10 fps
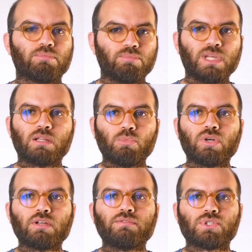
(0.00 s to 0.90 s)
build
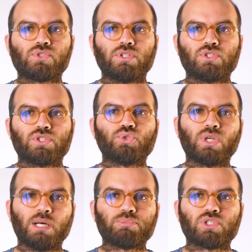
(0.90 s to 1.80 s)
more infrastructure to
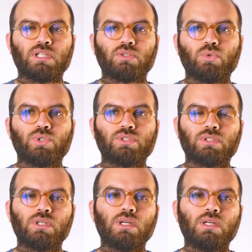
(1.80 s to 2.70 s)
capture that
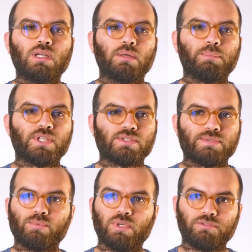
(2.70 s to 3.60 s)
water
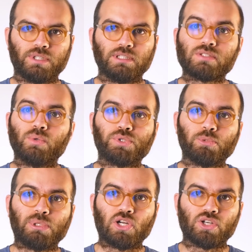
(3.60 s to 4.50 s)
because we're afraid it's going to
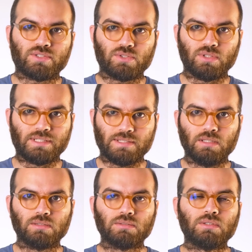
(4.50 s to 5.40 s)
be lost to the sea.